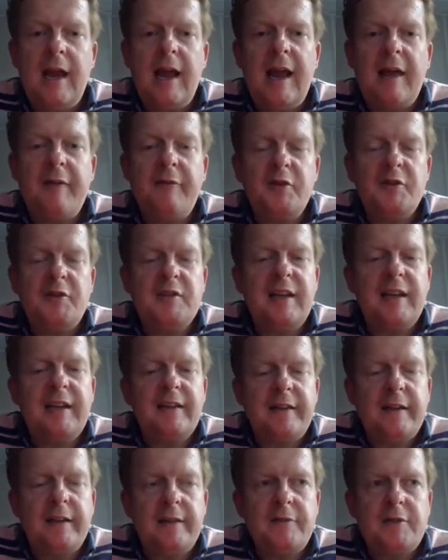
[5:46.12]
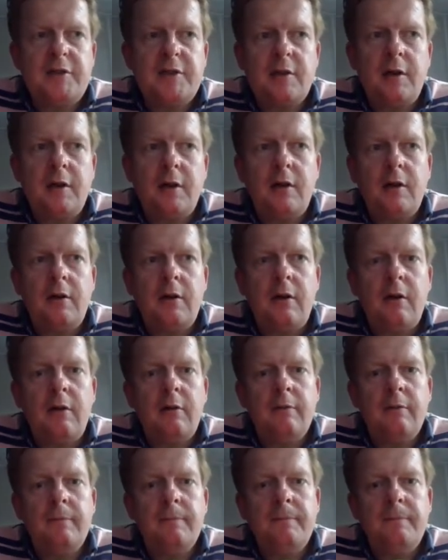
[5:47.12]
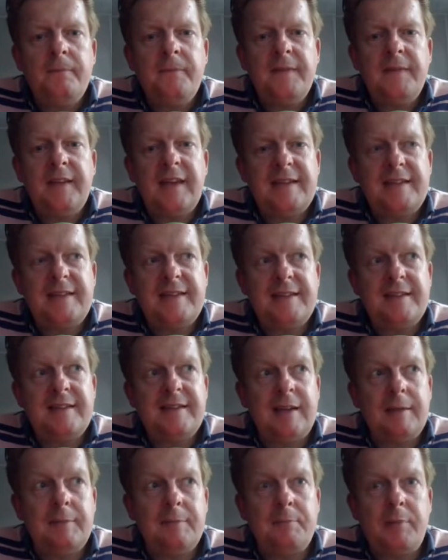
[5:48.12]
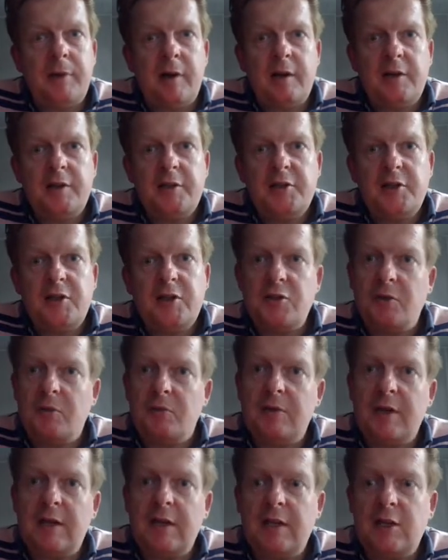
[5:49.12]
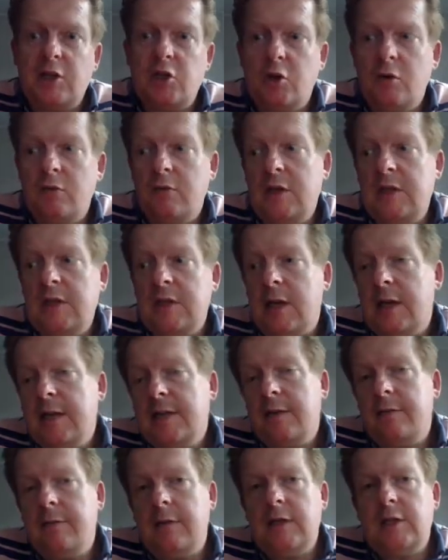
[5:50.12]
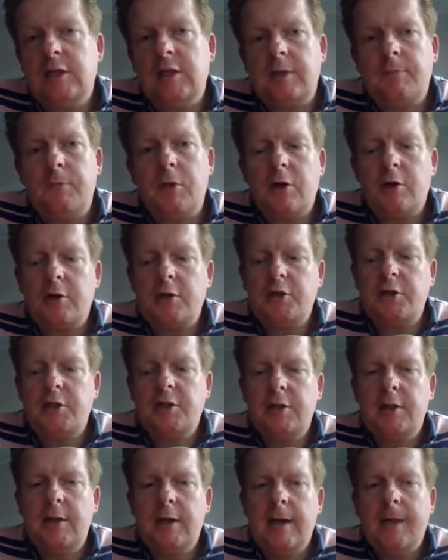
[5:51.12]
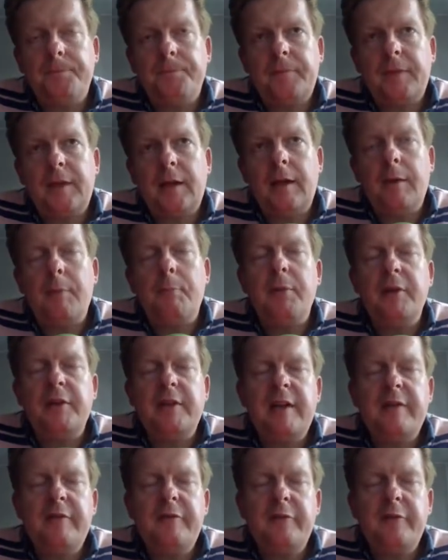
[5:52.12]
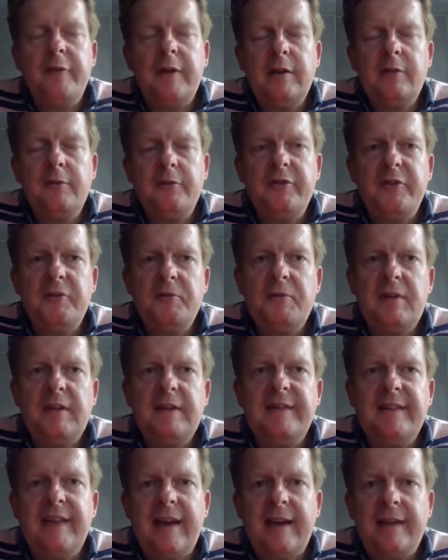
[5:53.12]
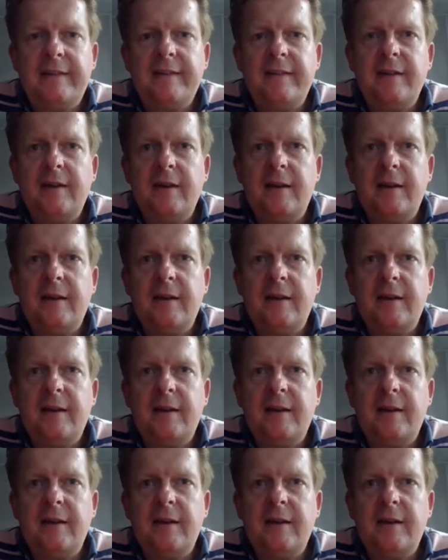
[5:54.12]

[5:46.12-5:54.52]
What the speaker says: And false negatives are tests that pass, so they show these nice green check marks, but they fail to detect